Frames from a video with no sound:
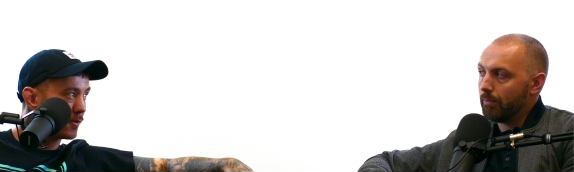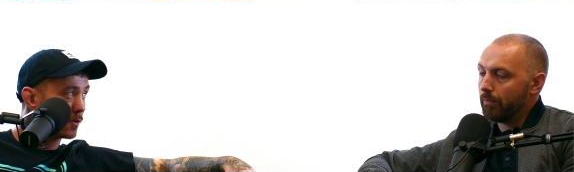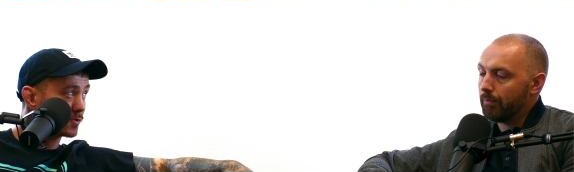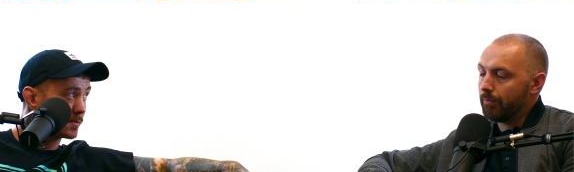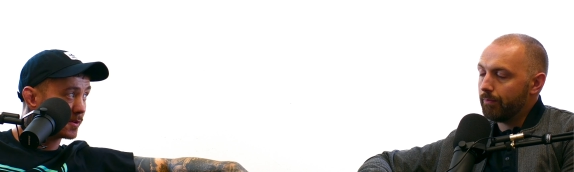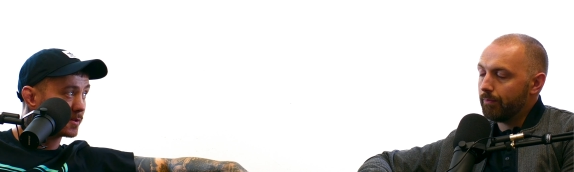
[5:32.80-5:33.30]

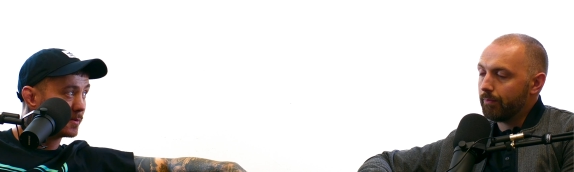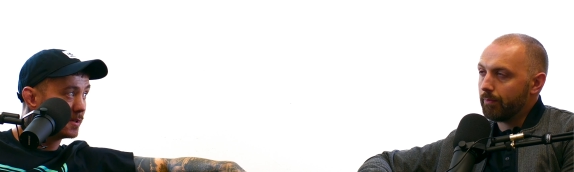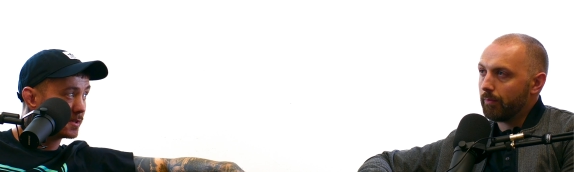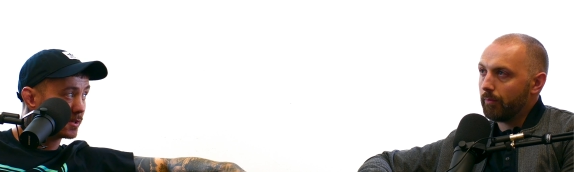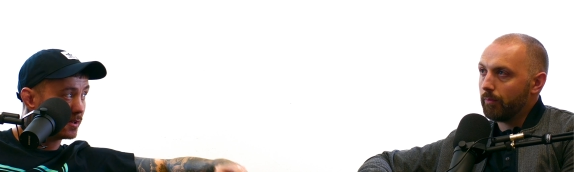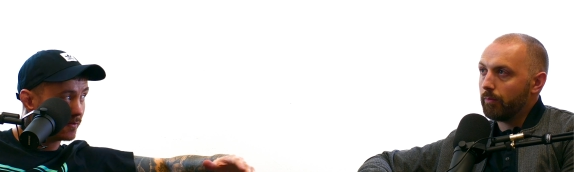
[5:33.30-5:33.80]
Speaker 1: those
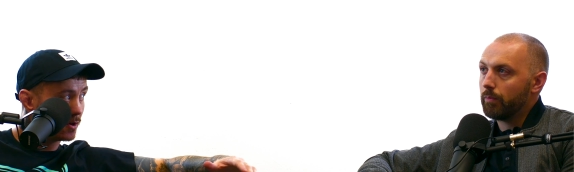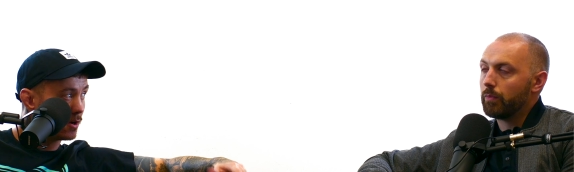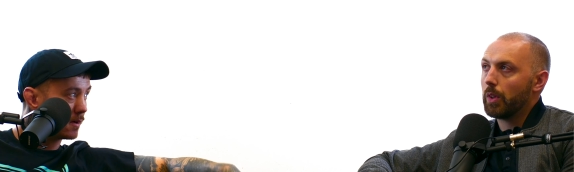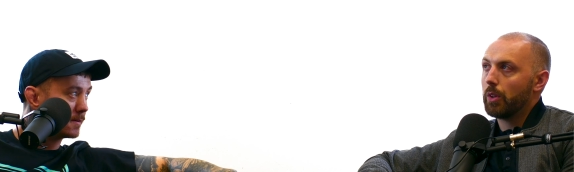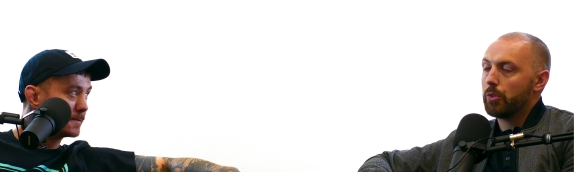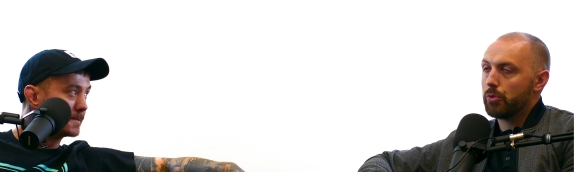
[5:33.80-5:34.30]
responsibilities that you've
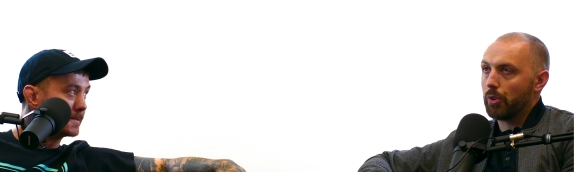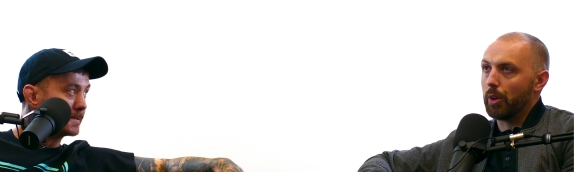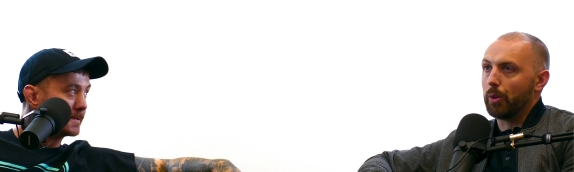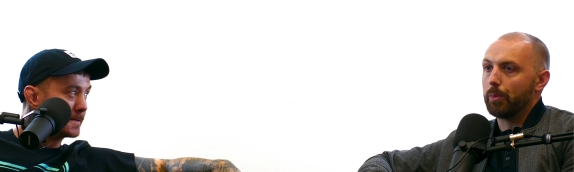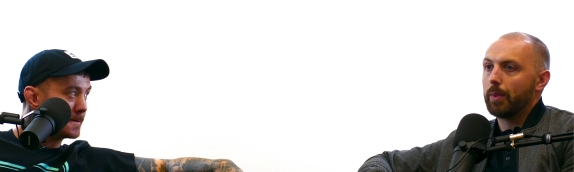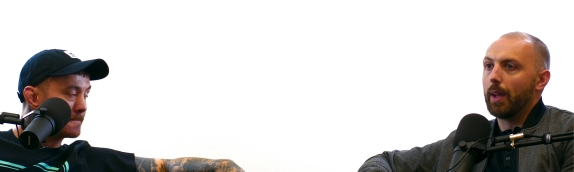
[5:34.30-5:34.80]
got.
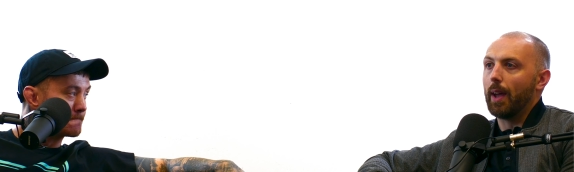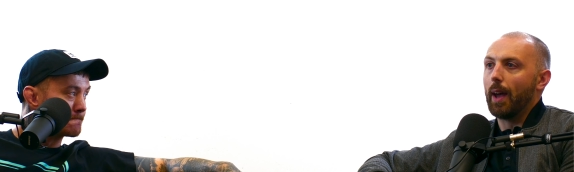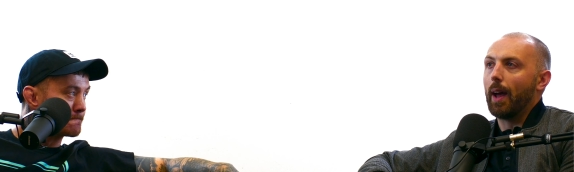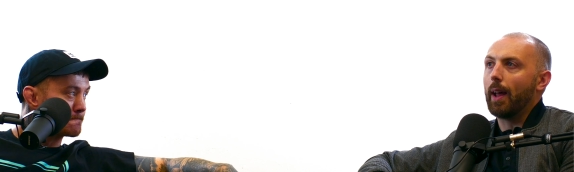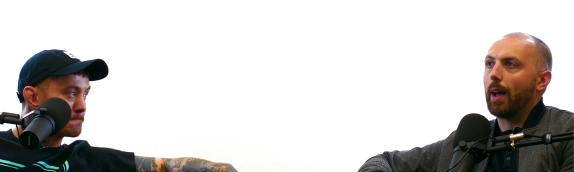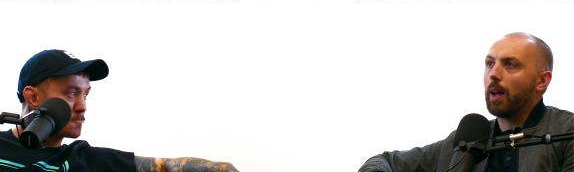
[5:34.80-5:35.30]
Speaker 2: True.
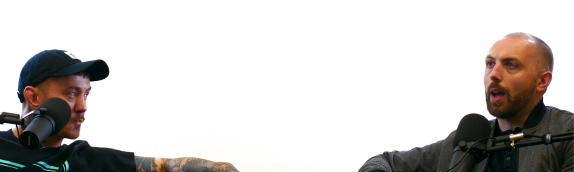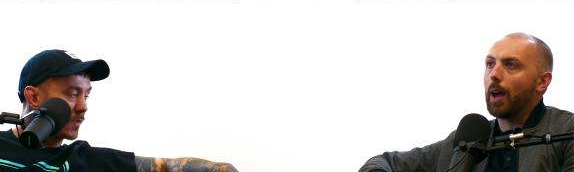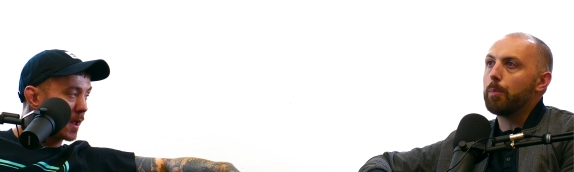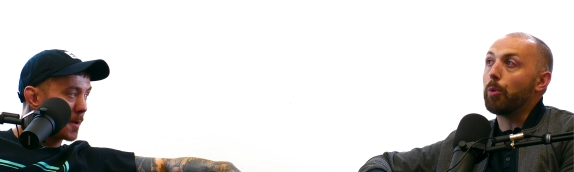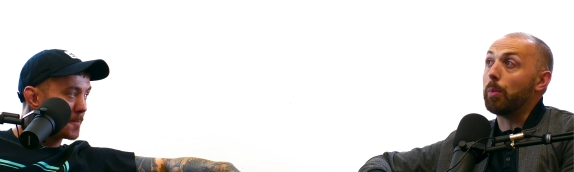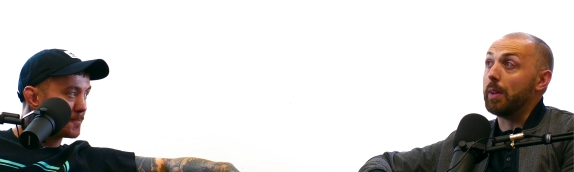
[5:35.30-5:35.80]
Yeah, and
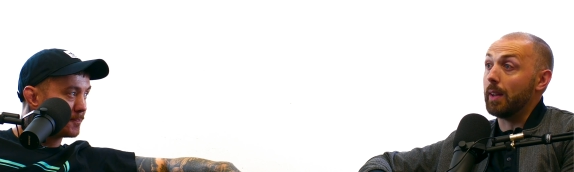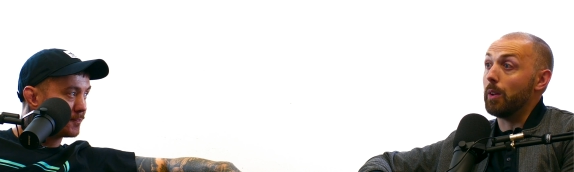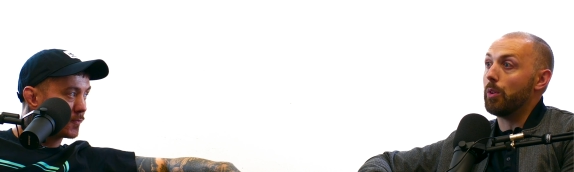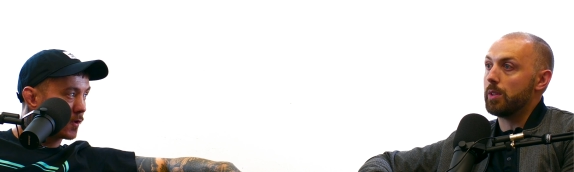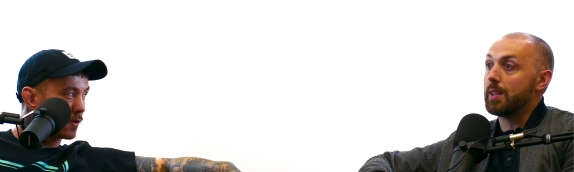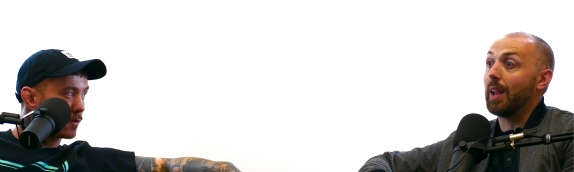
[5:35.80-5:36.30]
I probably
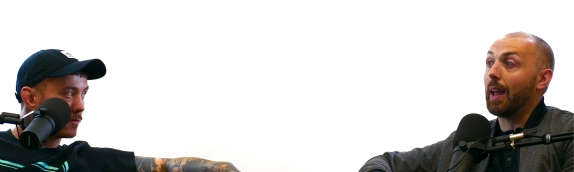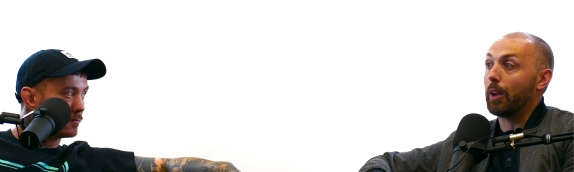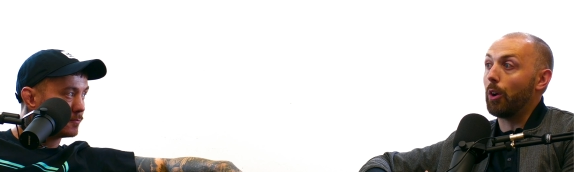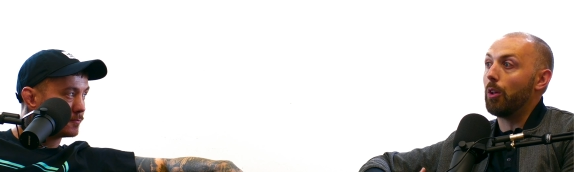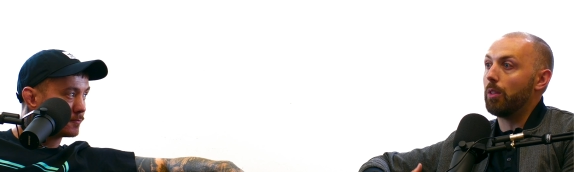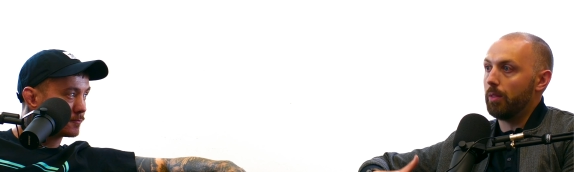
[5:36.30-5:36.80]
didn't until
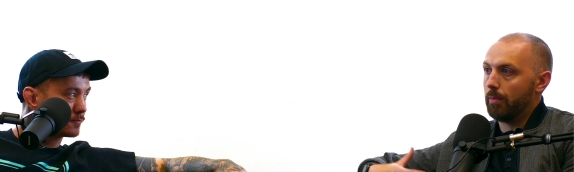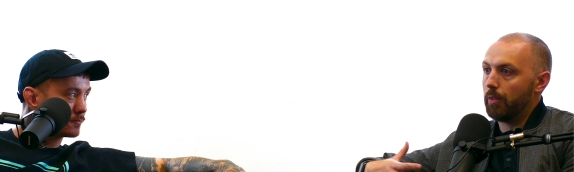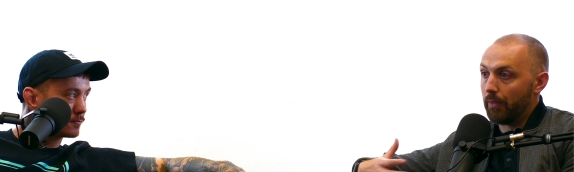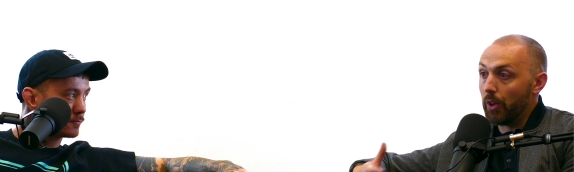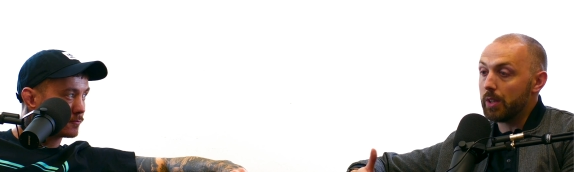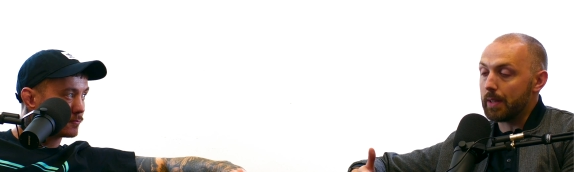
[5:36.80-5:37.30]
I got
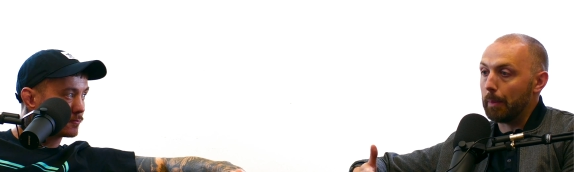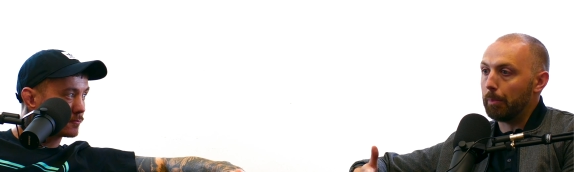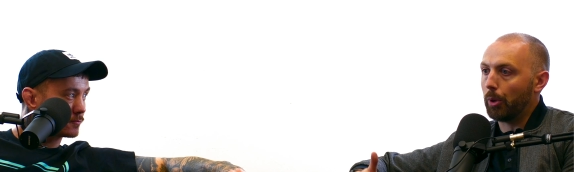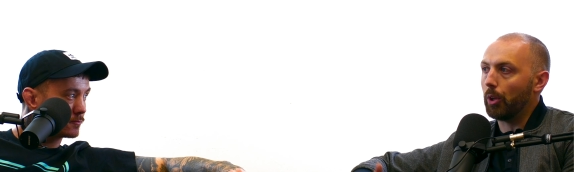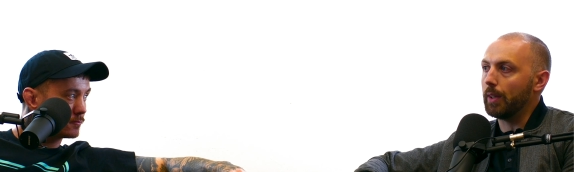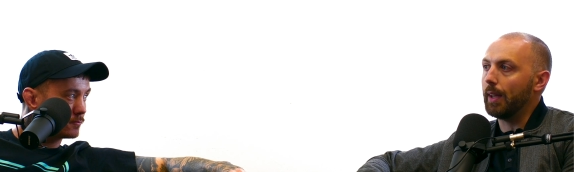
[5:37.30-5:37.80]
the first
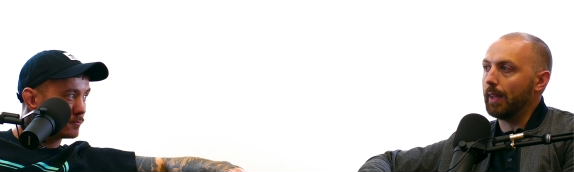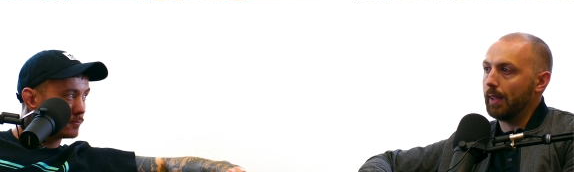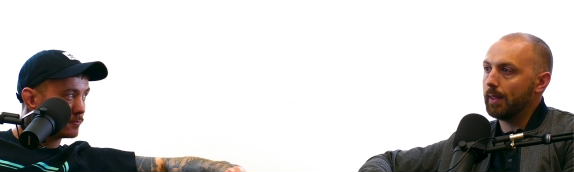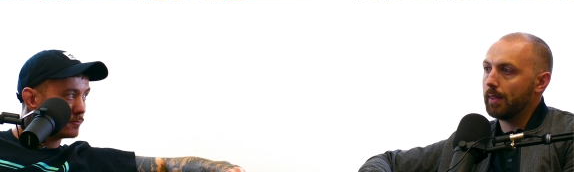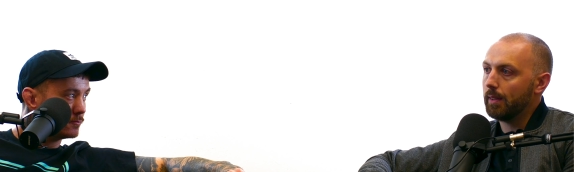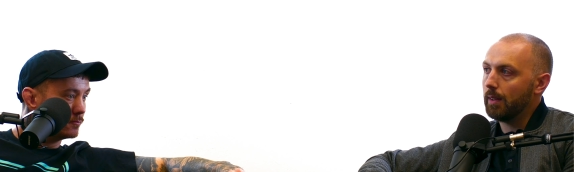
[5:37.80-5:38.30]

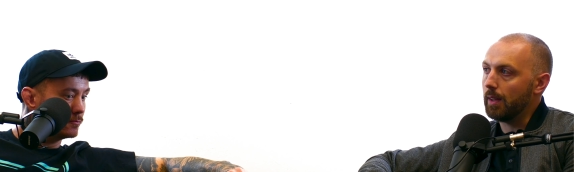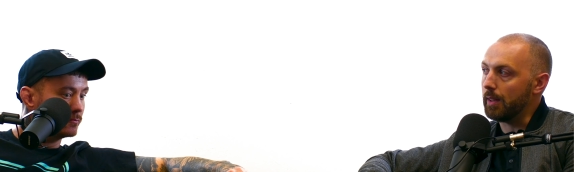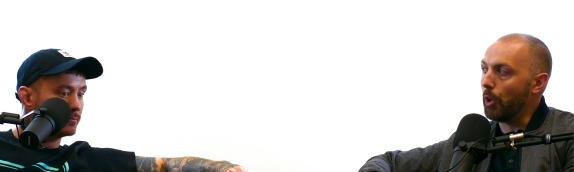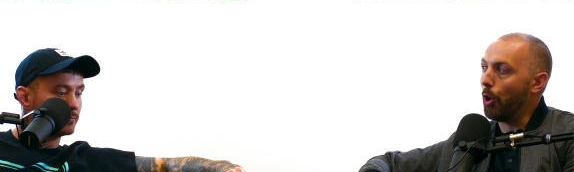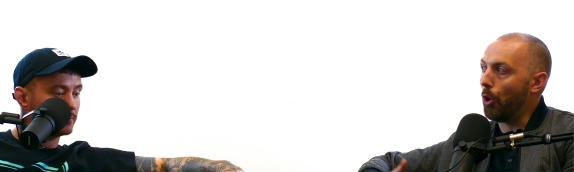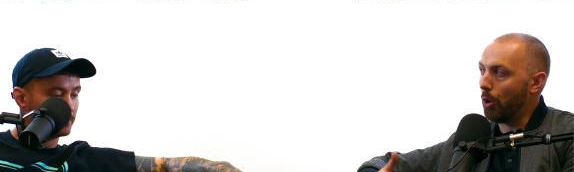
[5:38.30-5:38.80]
employee,
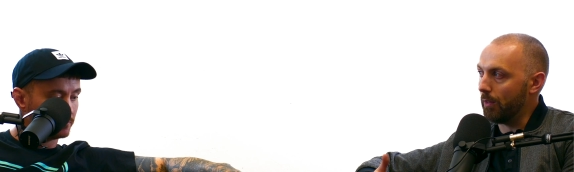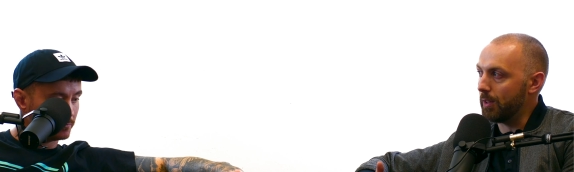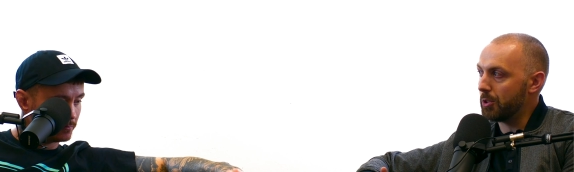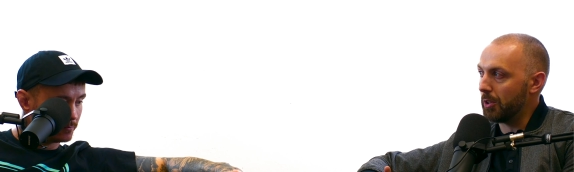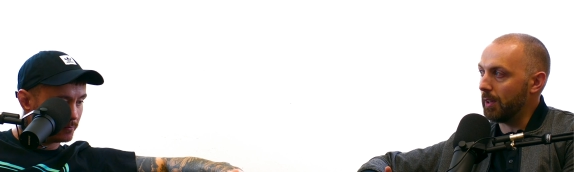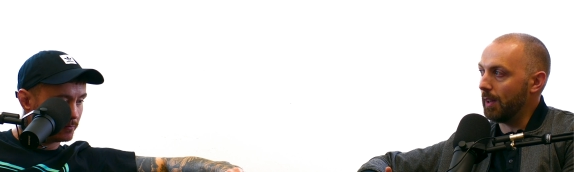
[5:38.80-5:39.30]
and then all of
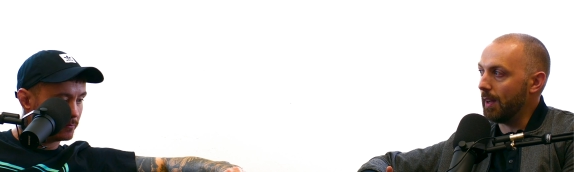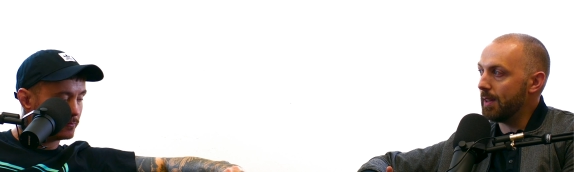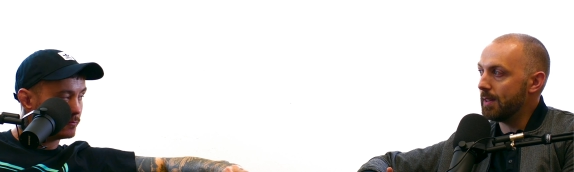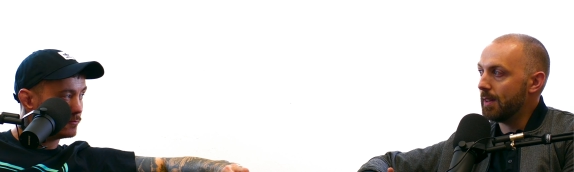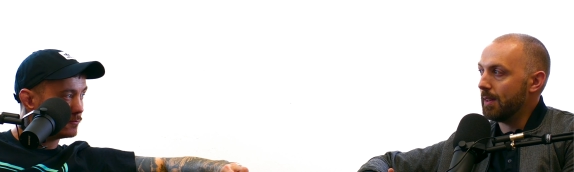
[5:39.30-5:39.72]
a sudden